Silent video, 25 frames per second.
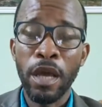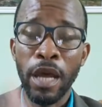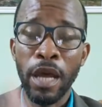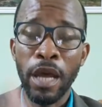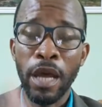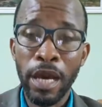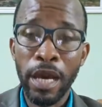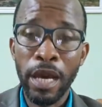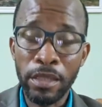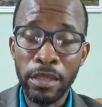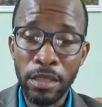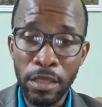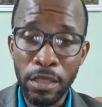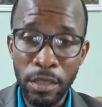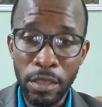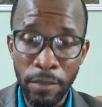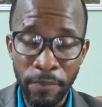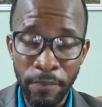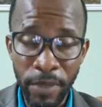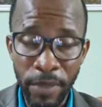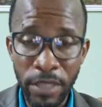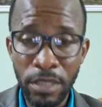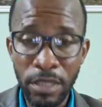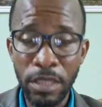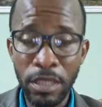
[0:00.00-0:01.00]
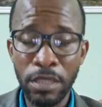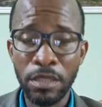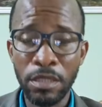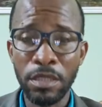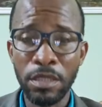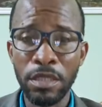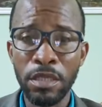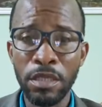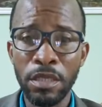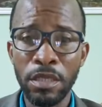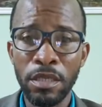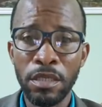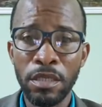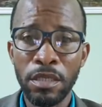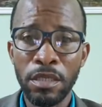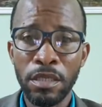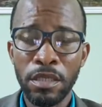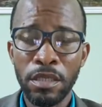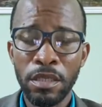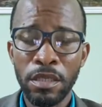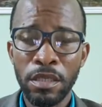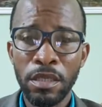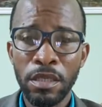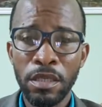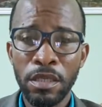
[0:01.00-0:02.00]
and the presidency,
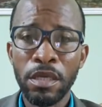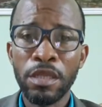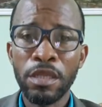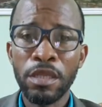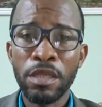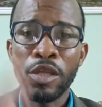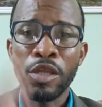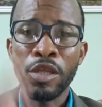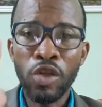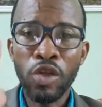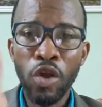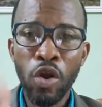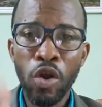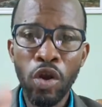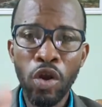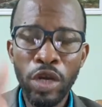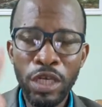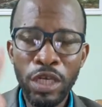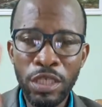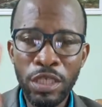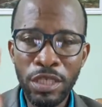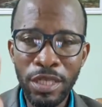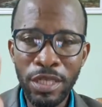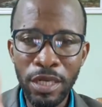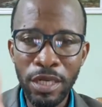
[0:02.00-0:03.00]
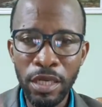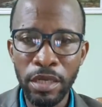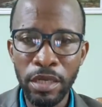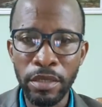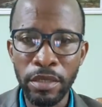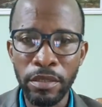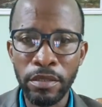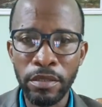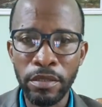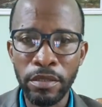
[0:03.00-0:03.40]
the law is clear.